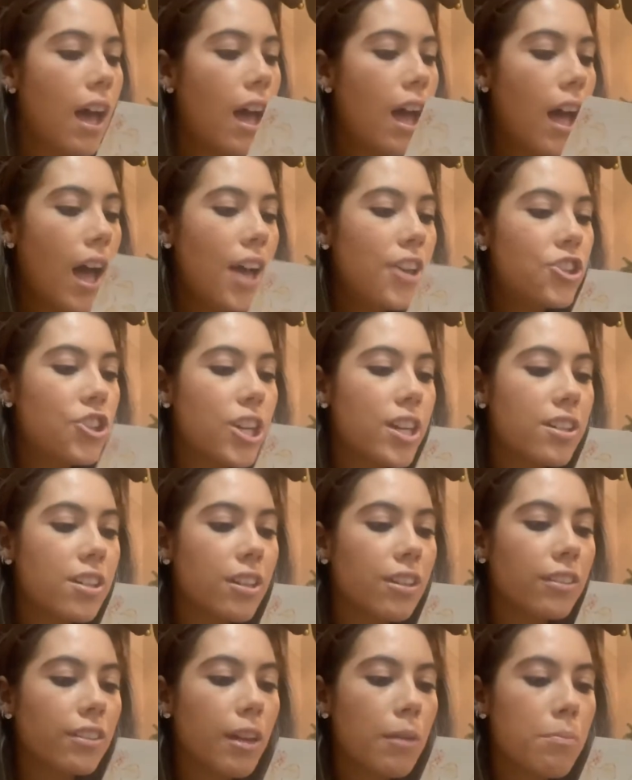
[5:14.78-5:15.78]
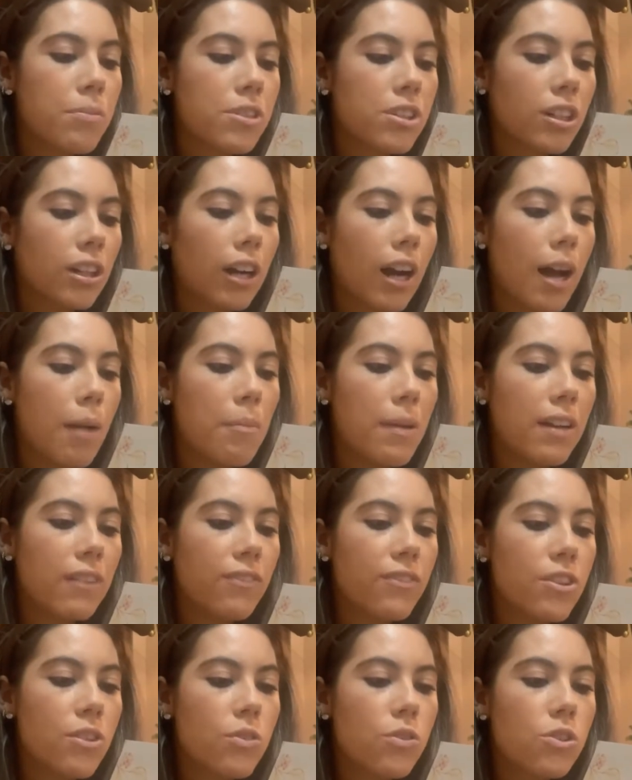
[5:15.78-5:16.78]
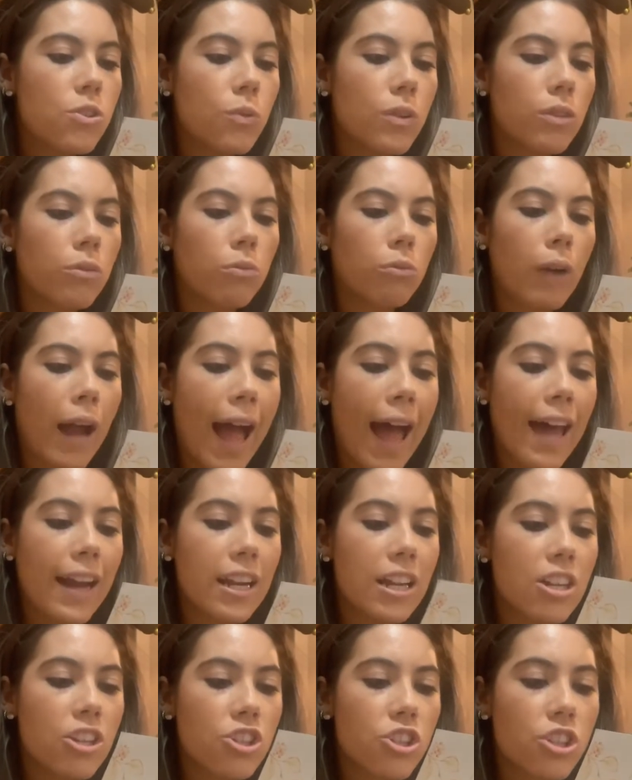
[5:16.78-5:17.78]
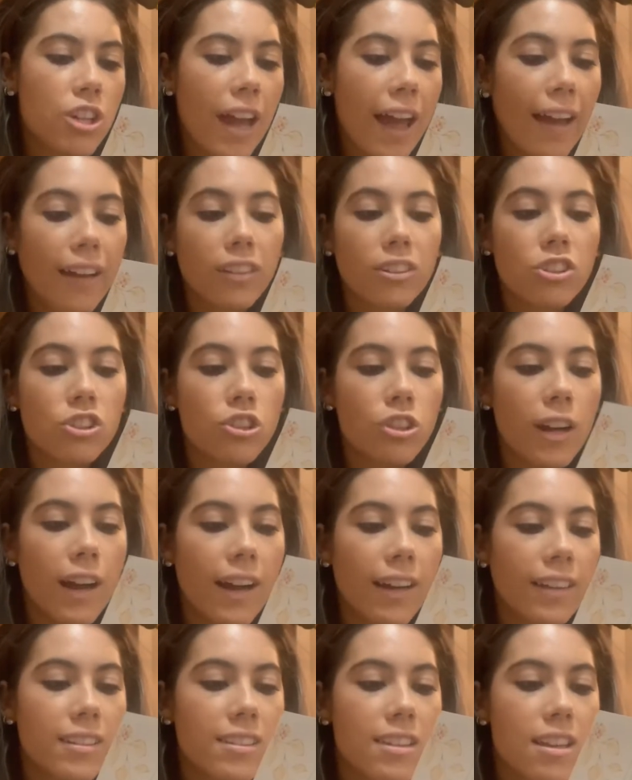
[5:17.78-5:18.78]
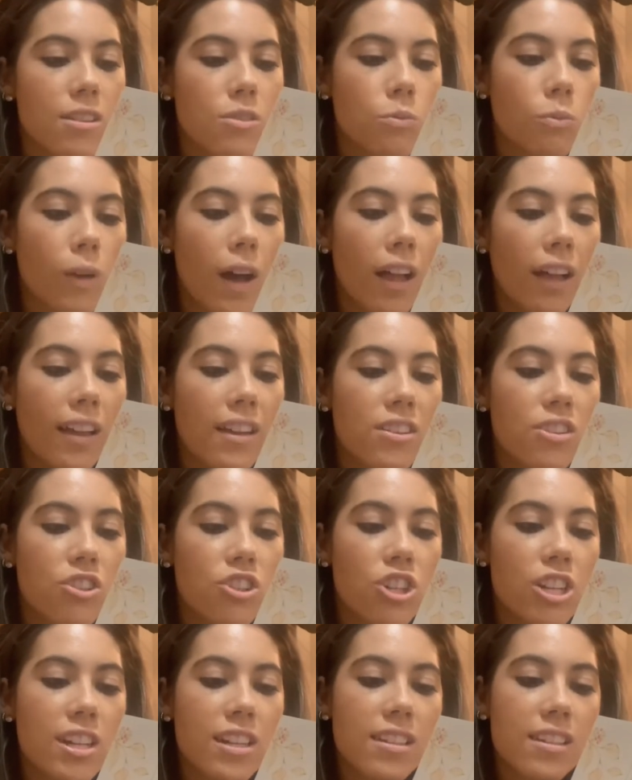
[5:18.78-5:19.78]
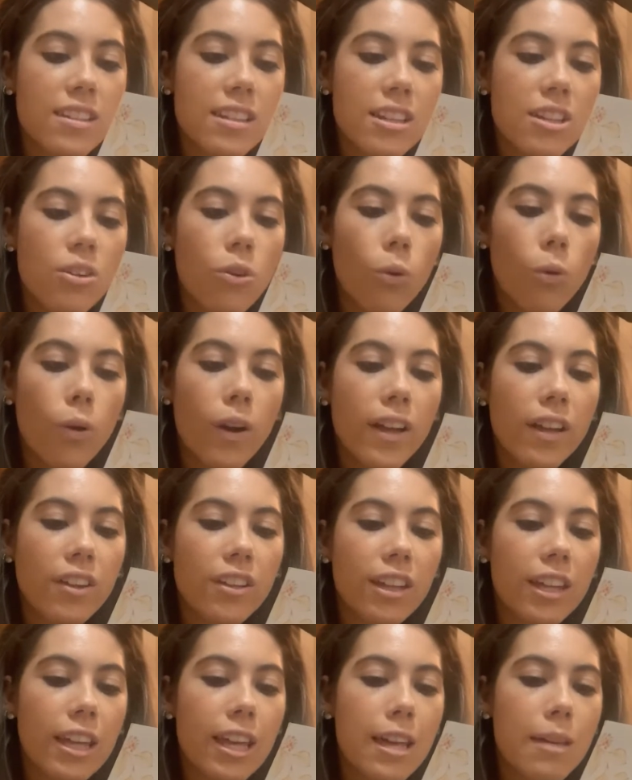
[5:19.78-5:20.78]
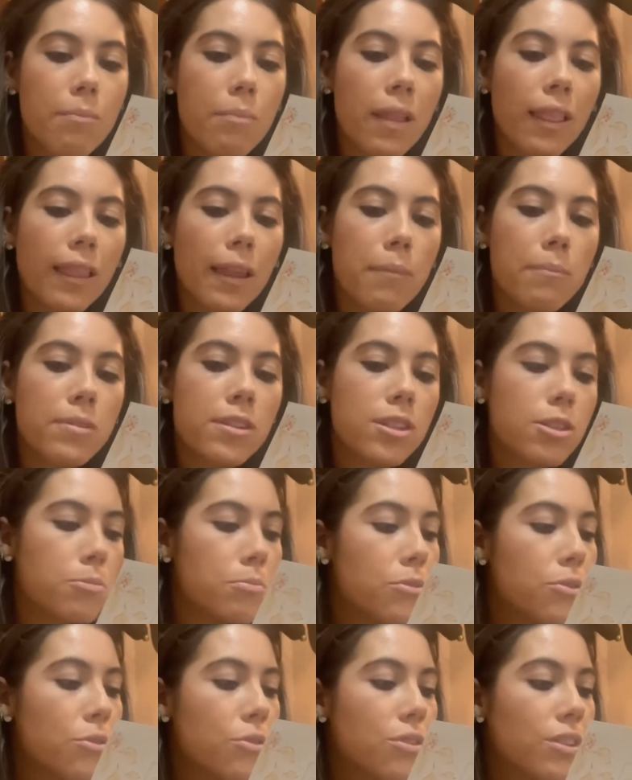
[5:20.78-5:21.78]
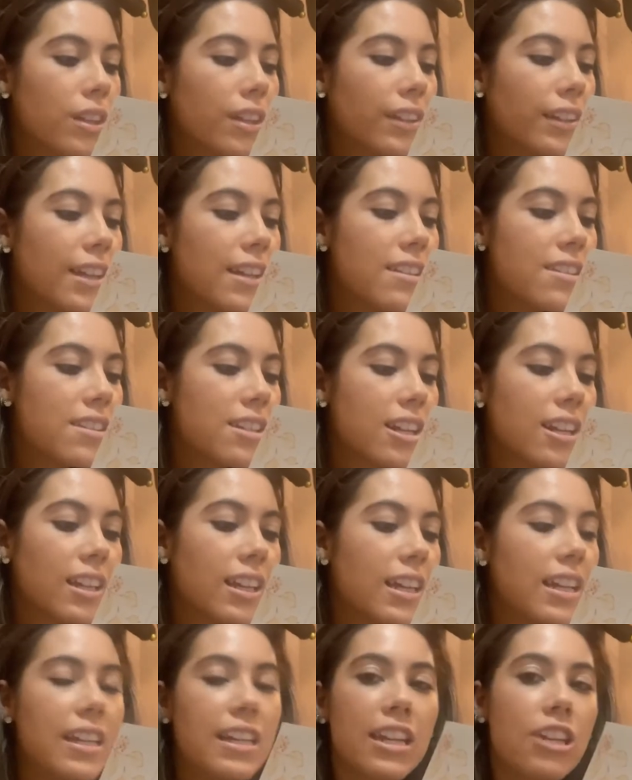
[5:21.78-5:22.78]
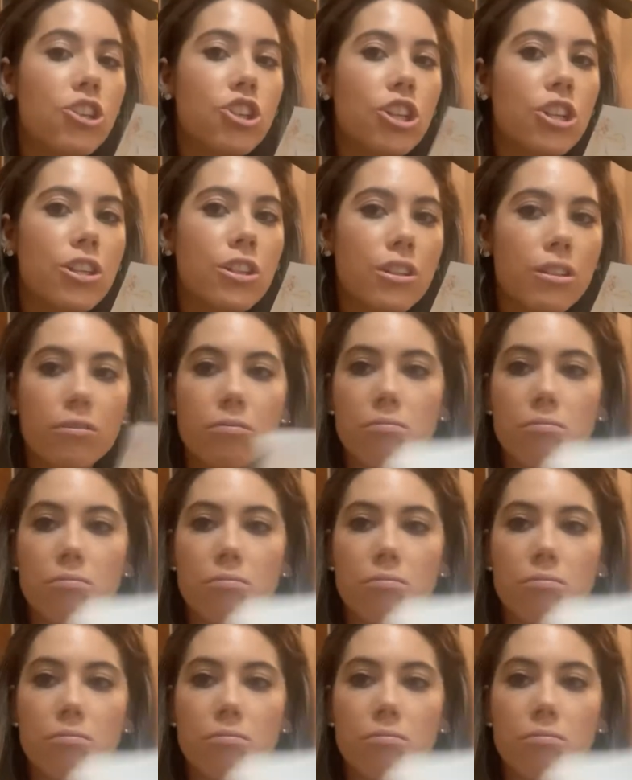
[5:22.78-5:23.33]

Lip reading: A gentle lip scrub infused with radish extracts as well as chia seed oil to keep lips smooth, cleansed, and conditioned.